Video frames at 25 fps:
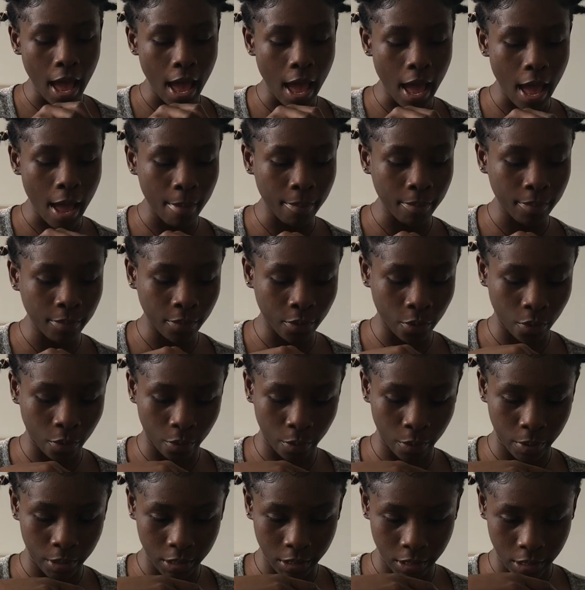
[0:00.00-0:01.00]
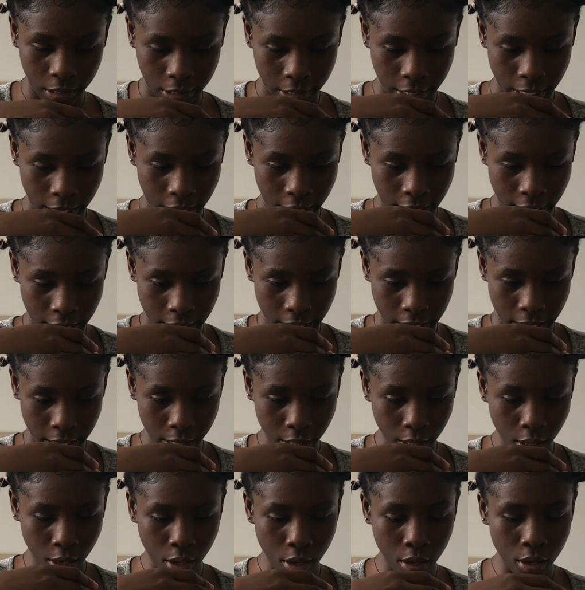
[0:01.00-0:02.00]
I'm going to take a
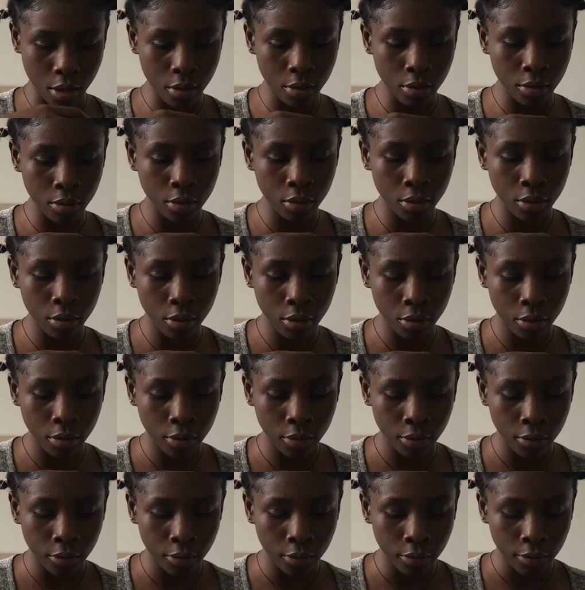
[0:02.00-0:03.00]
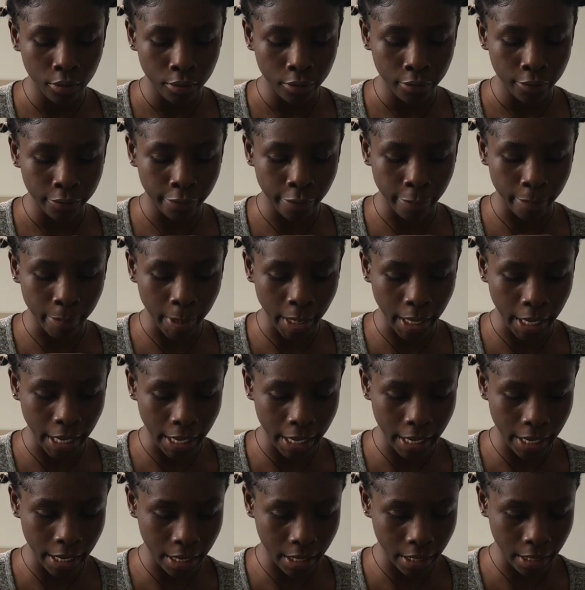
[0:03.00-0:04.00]
needle from
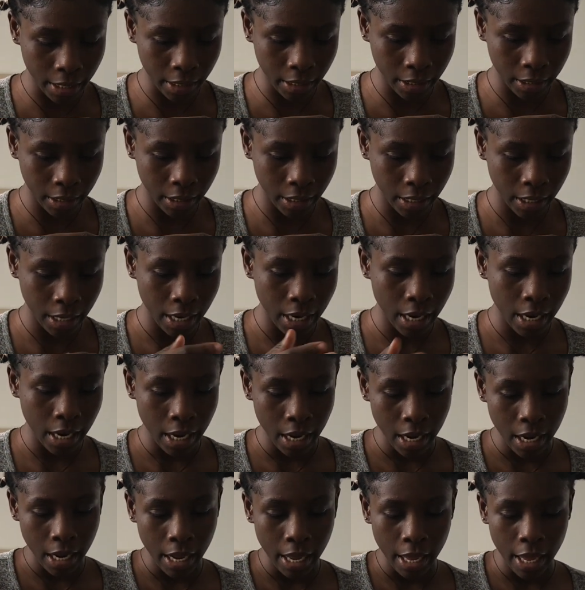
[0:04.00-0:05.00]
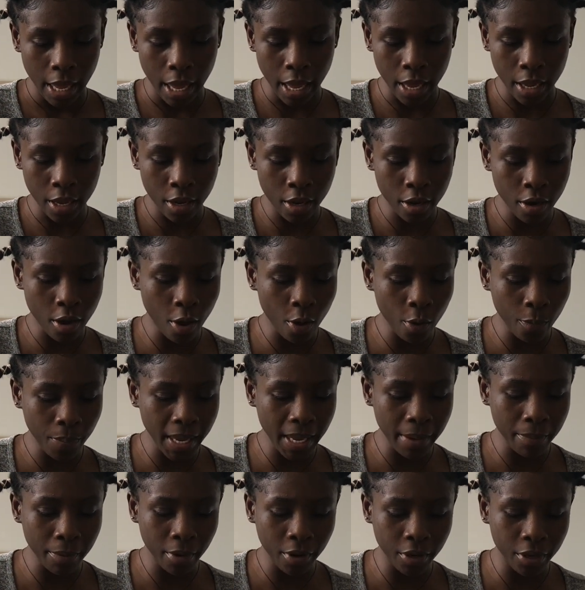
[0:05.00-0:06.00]
here, and
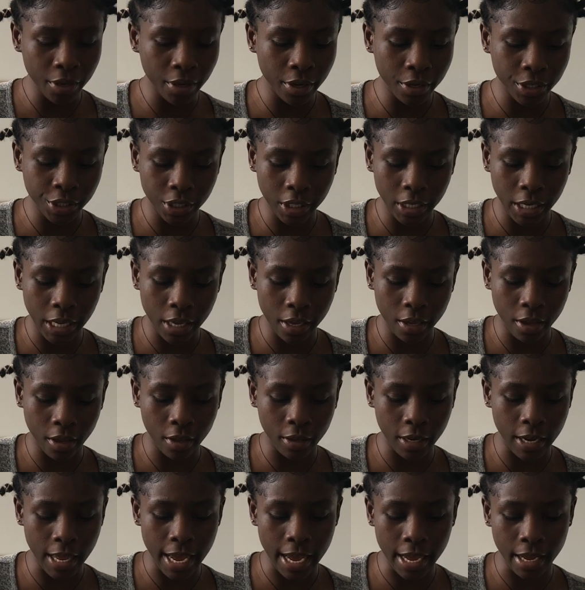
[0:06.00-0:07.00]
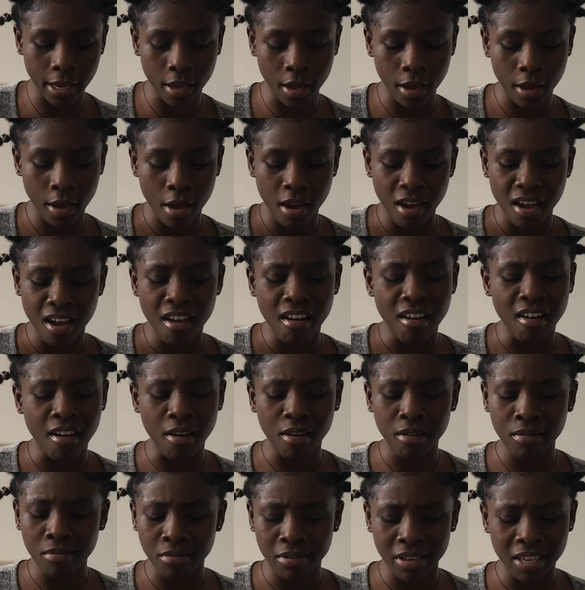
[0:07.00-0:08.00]
people usually go like,
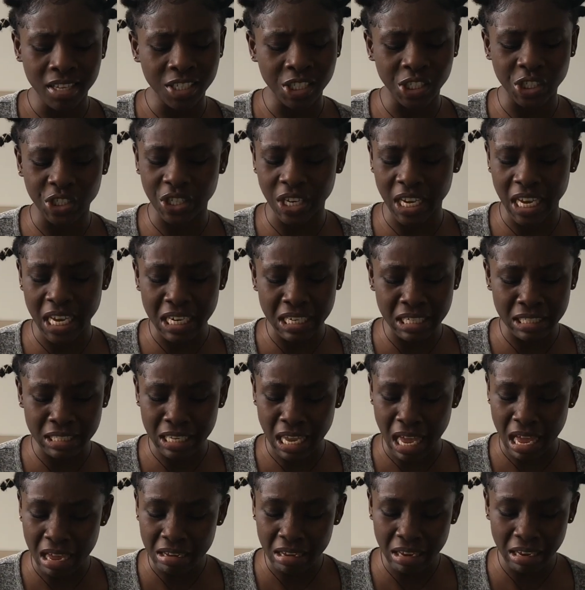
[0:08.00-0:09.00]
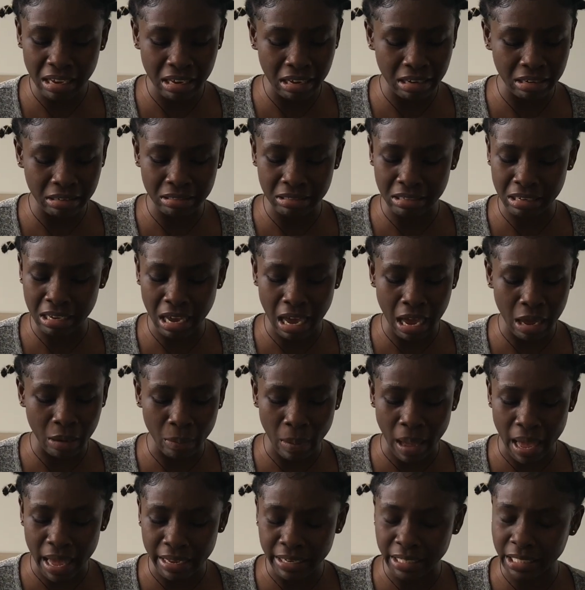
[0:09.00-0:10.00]
oh, it's jeans, how can you
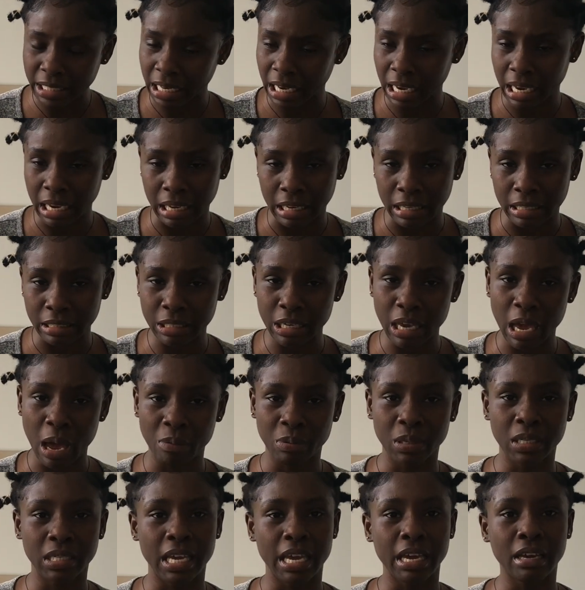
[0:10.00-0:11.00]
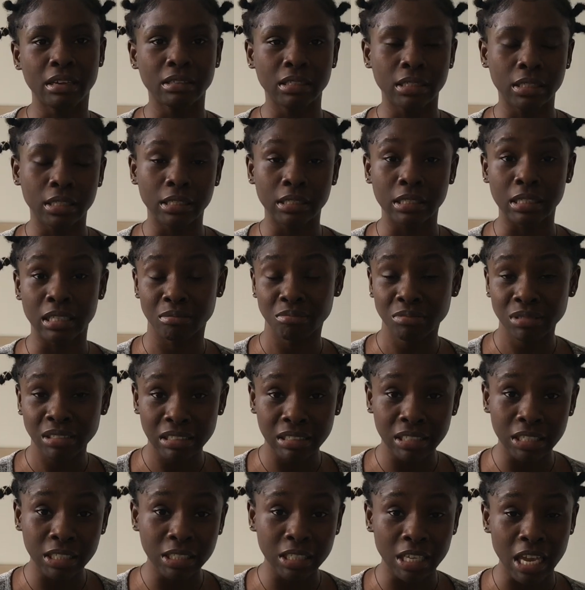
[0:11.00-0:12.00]
DIY jeans? You have to take it to the
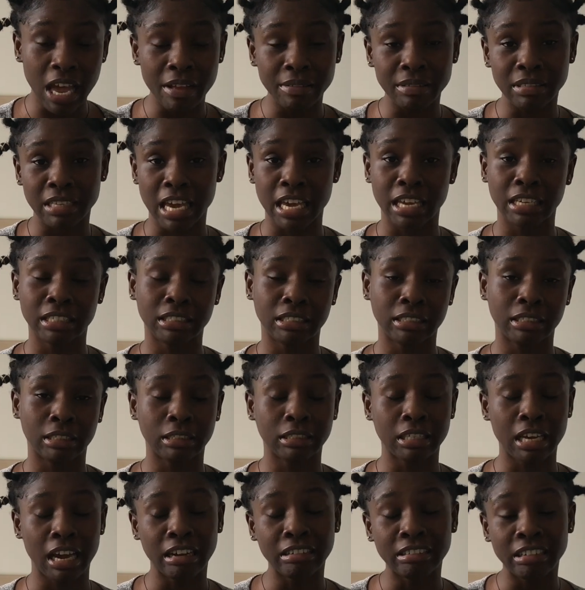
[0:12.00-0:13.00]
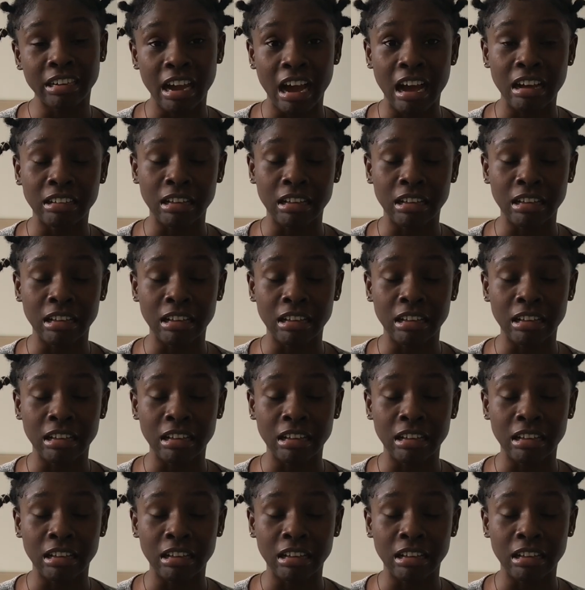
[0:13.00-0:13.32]
seamstress, you have to take it to the tailor.